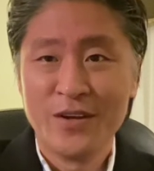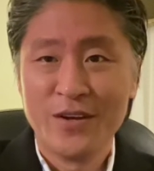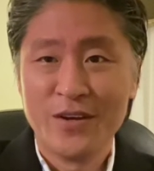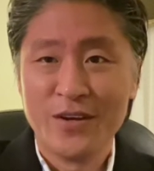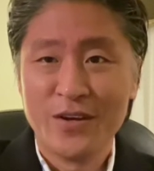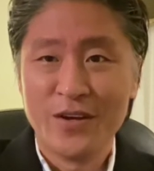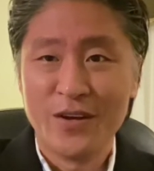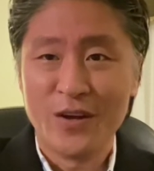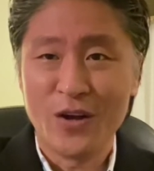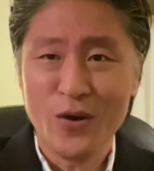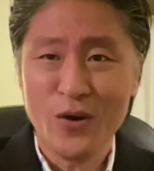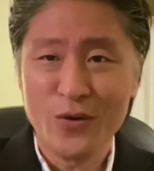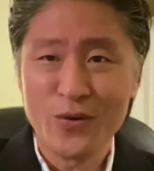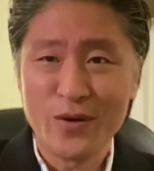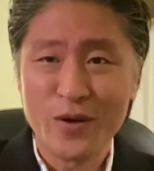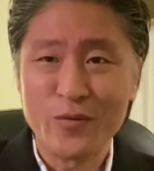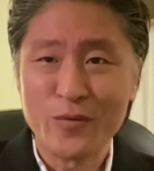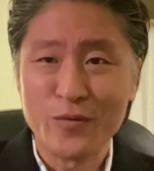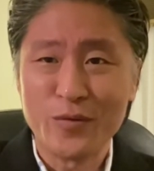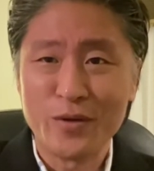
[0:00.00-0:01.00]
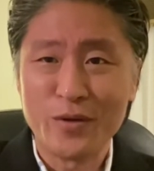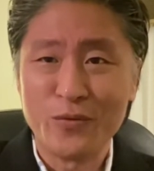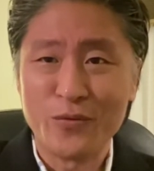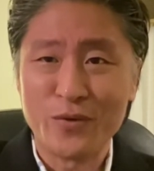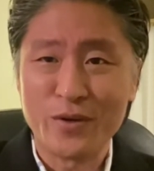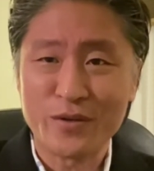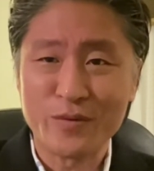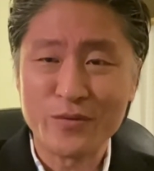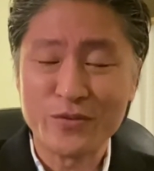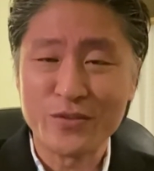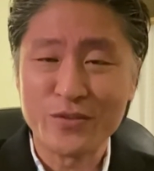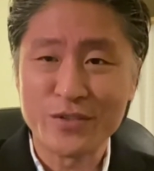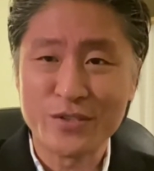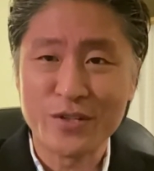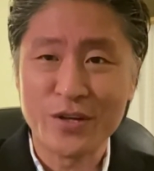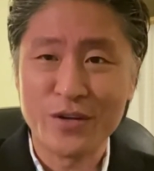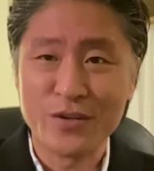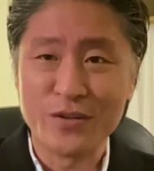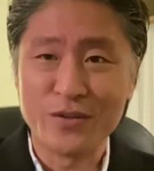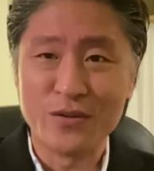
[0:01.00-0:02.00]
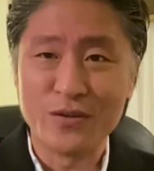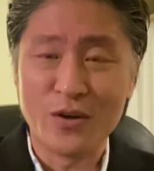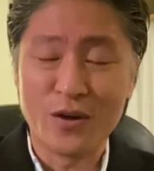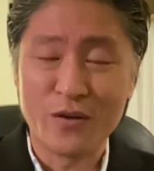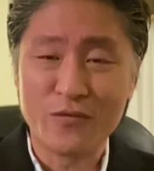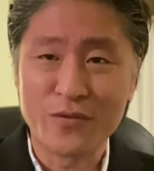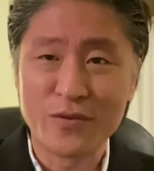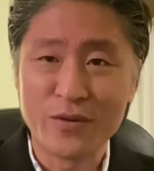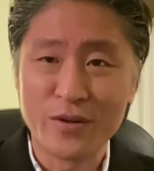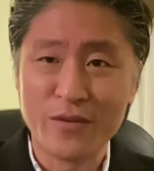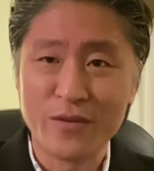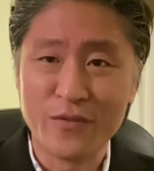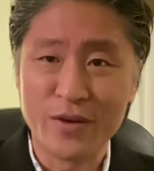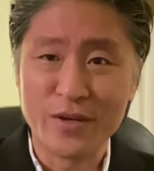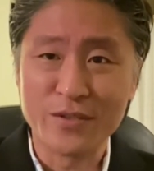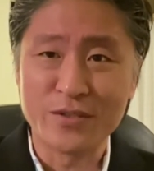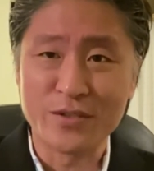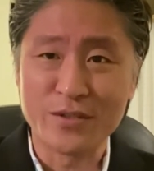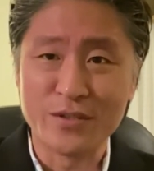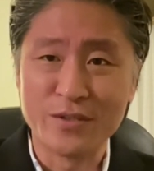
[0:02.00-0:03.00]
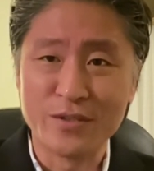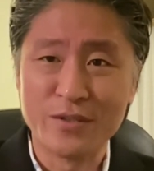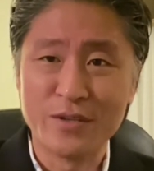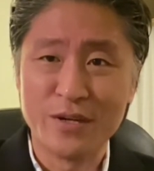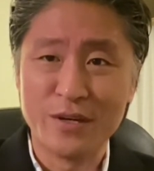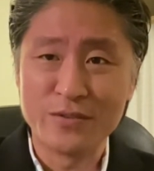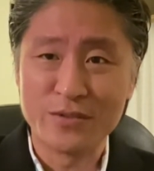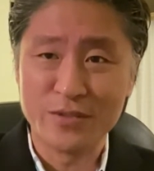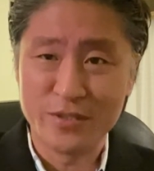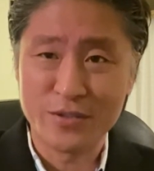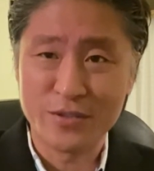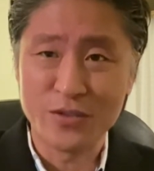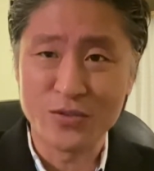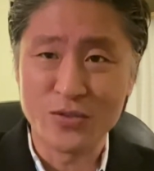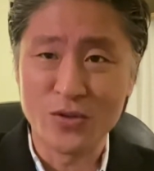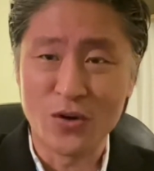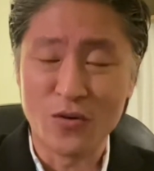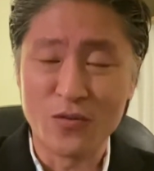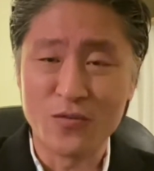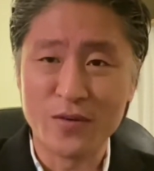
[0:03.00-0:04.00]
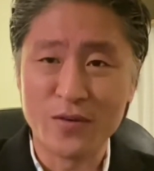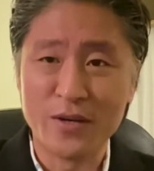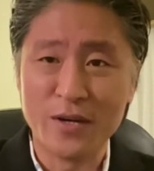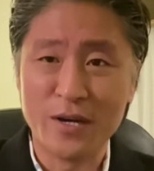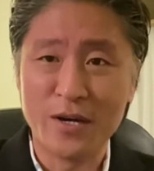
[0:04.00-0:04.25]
Hello everyone, welcome to the channel, Off-Grid Investor. This is Dolph.